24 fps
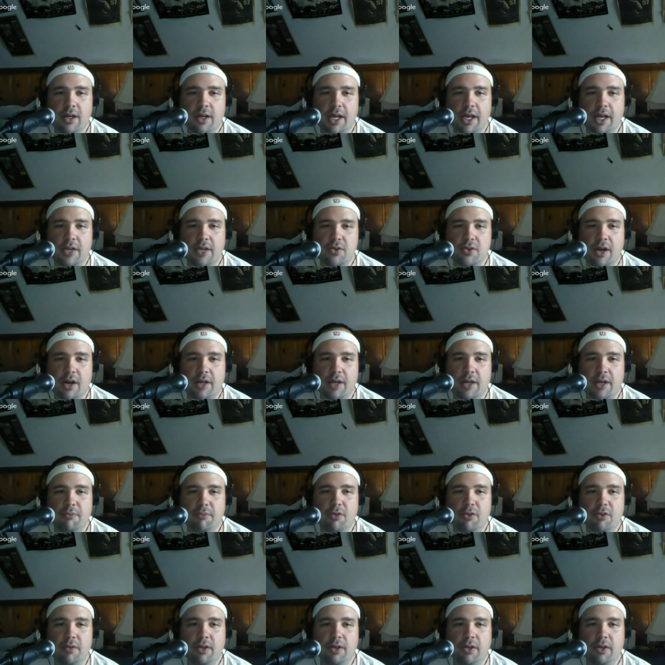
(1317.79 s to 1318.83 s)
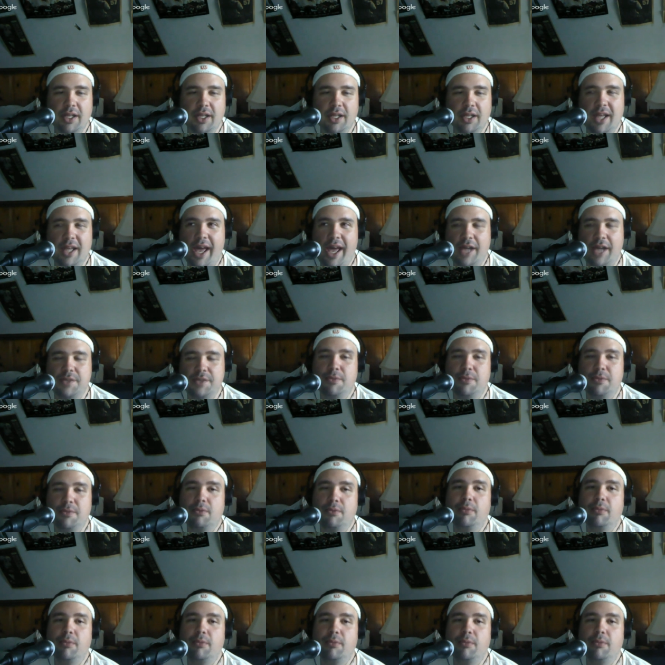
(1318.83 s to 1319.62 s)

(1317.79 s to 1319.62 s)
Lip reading: and trying to get to ask me to